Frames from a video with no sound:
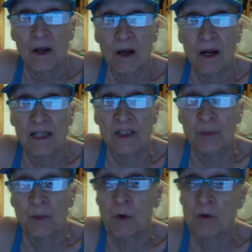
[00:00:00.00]
I
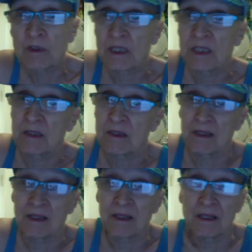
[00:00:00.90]
suppose
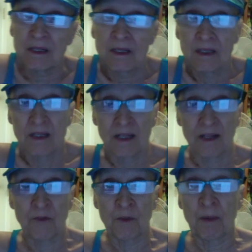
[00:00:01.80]

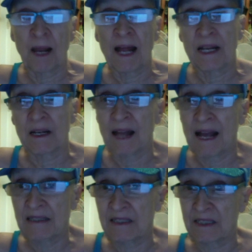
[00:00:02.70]
if the planet
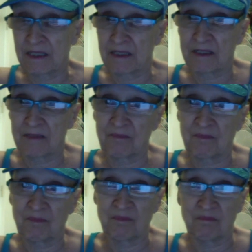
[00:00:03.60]
lasts
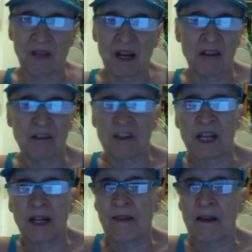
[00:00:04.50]
another
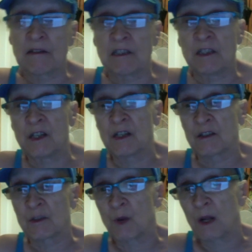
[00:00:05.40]
10,000
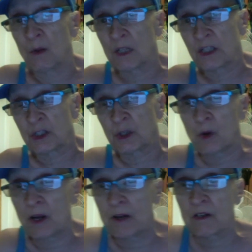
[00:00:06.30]
years, well, what's
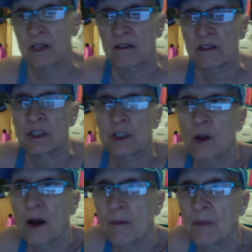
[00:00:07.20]
200 years? It's
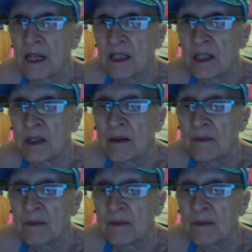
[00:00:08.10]
not a big deal.